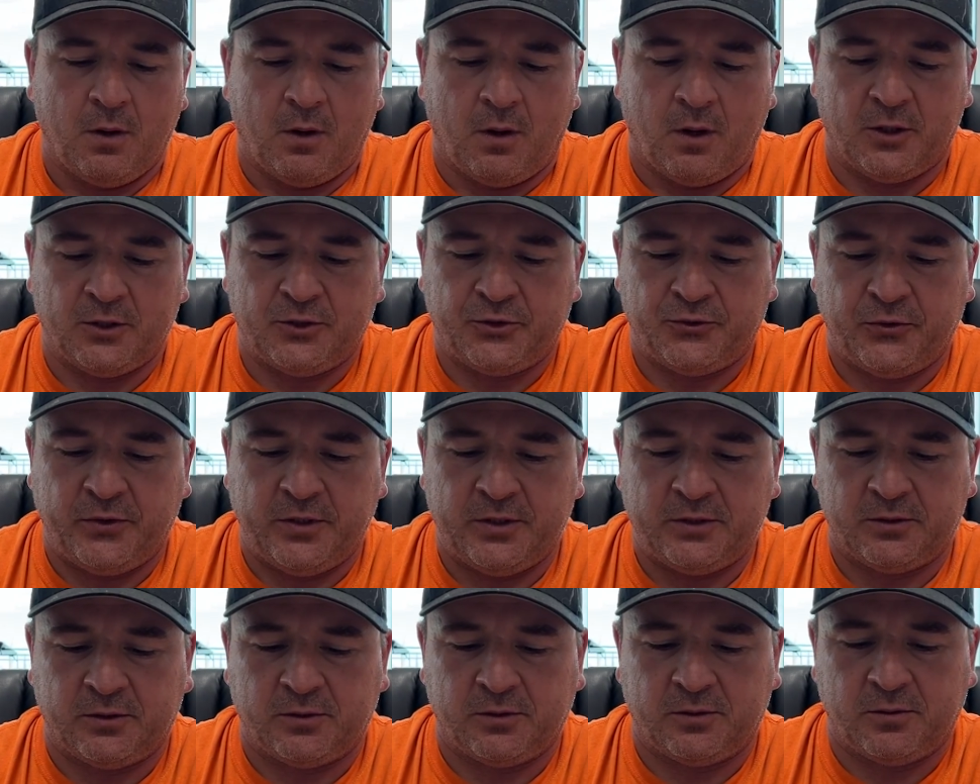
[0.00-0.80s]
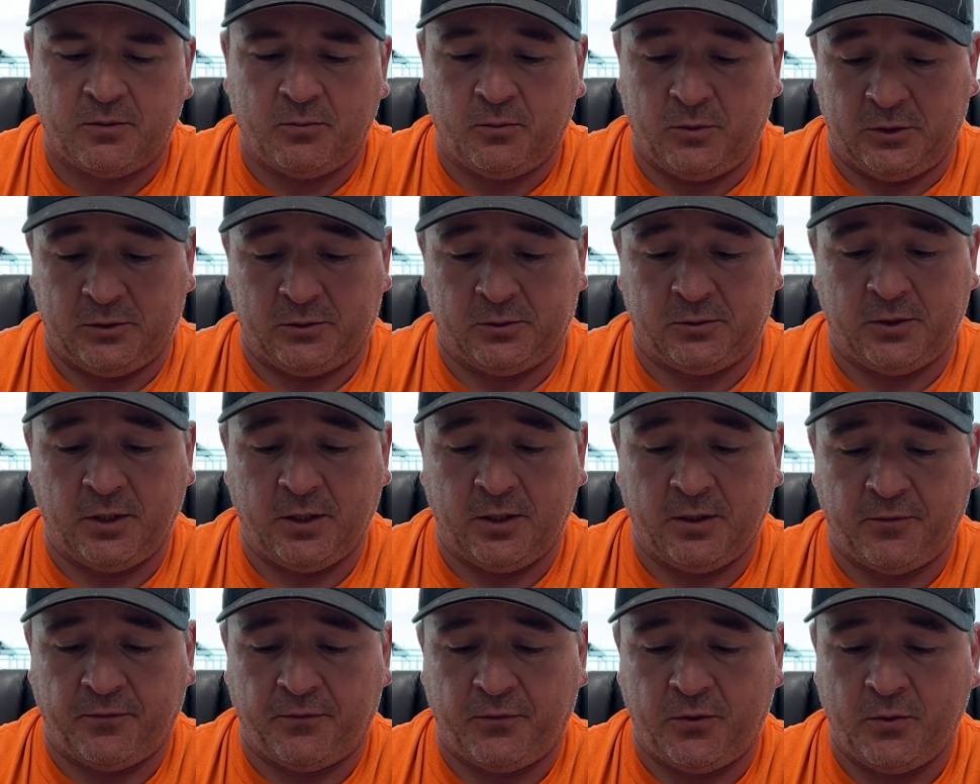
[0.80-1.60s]
Our streets was
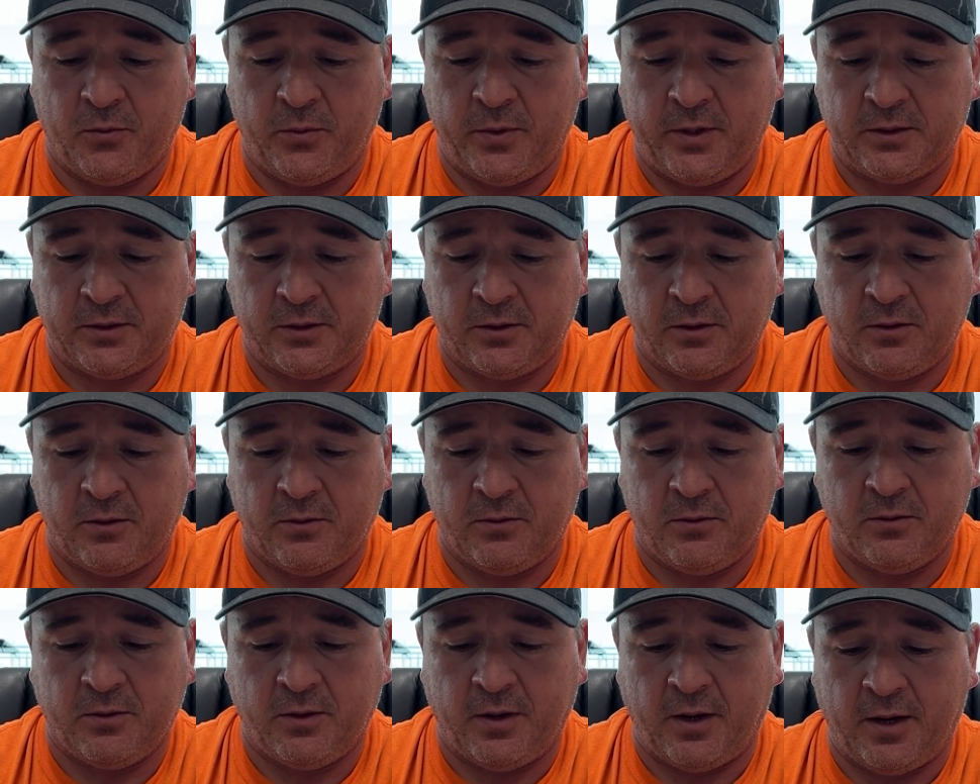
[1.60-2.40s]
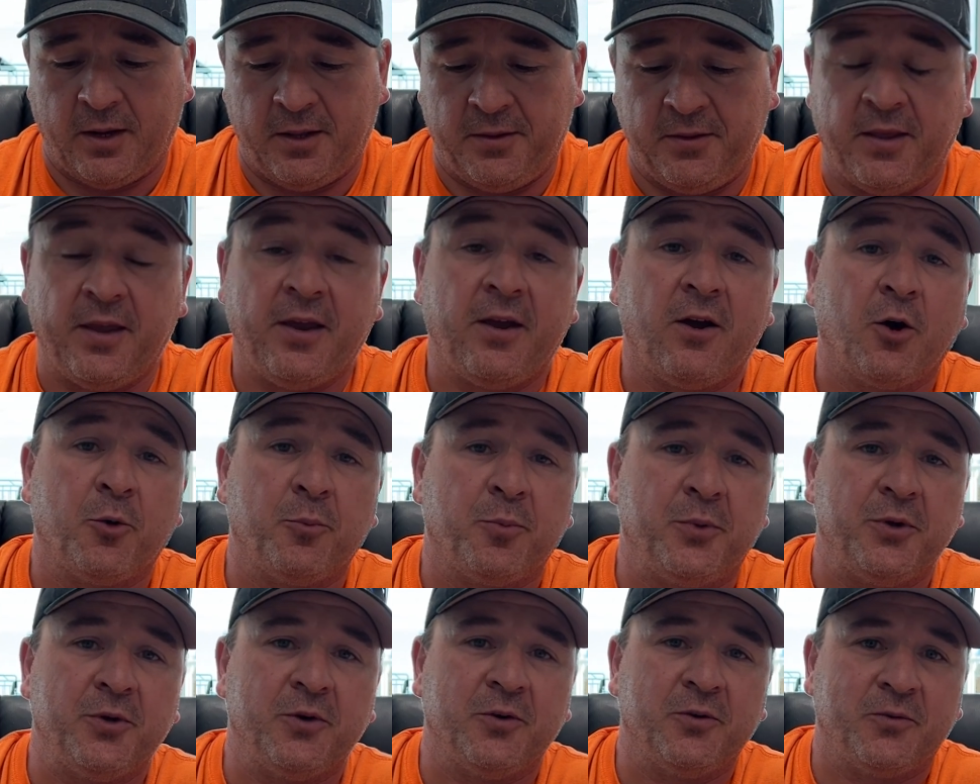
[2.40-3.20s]
done a few weeks ago, and they are
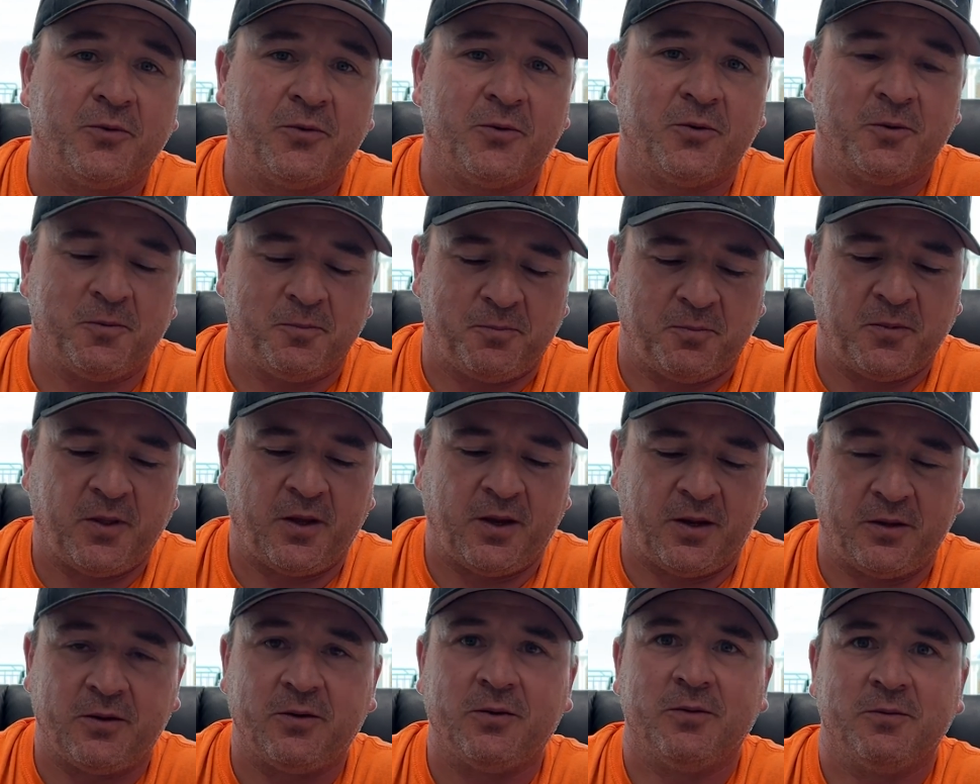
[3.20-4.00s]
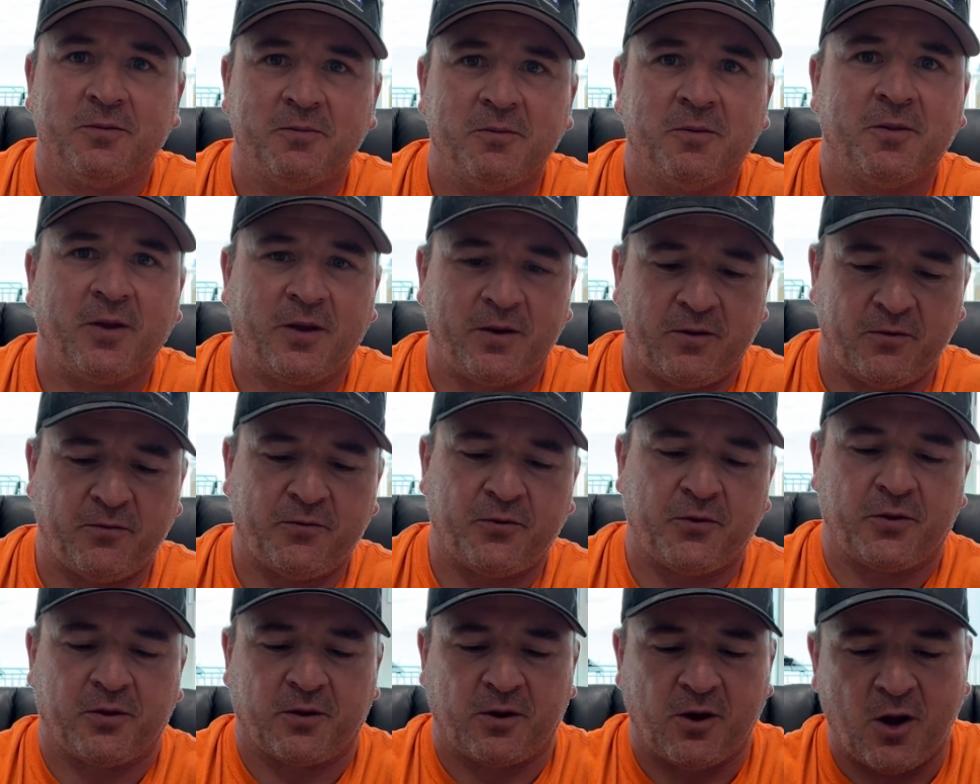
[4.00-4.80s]
beautiful. Thank you. Thank you
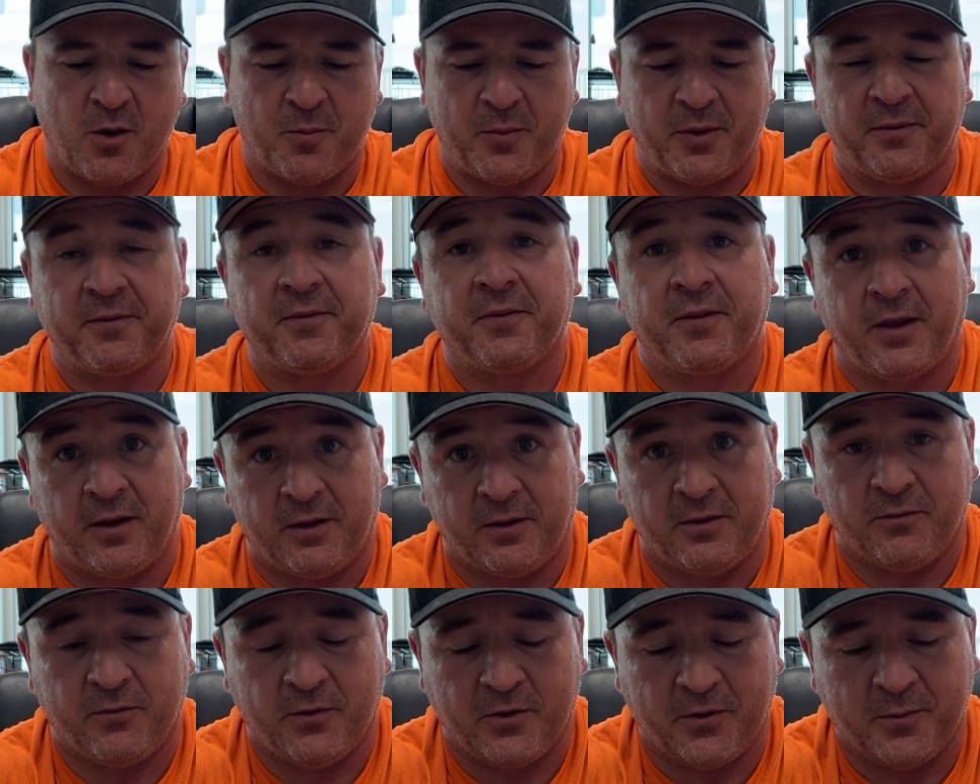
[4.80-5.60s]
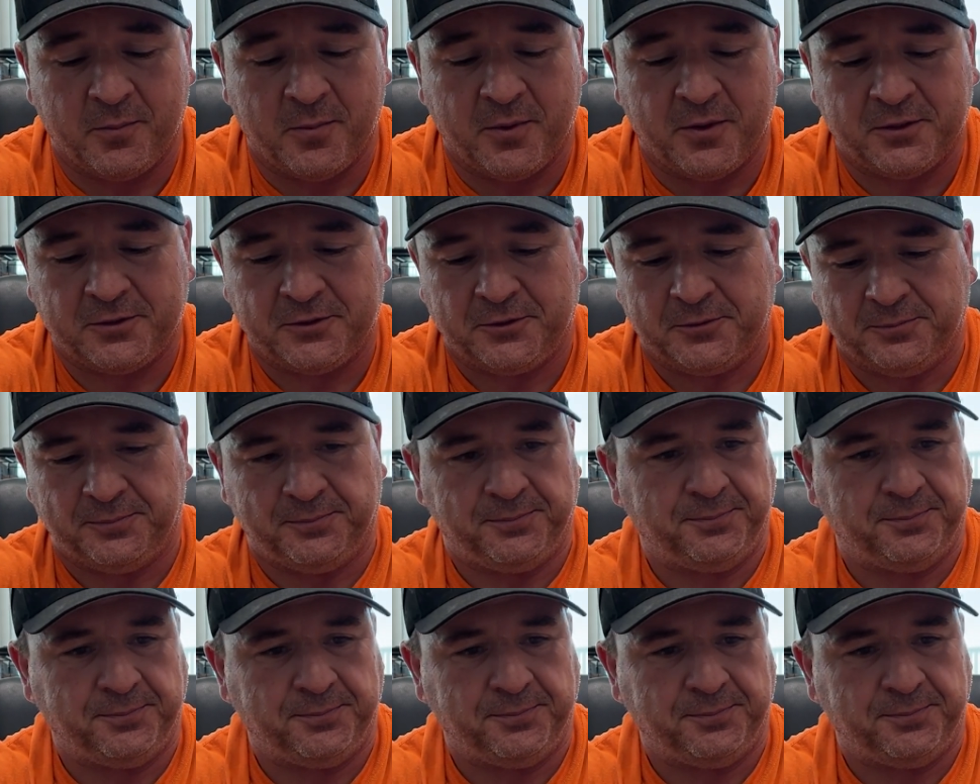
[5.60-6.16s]
for the comment. Thank you very much.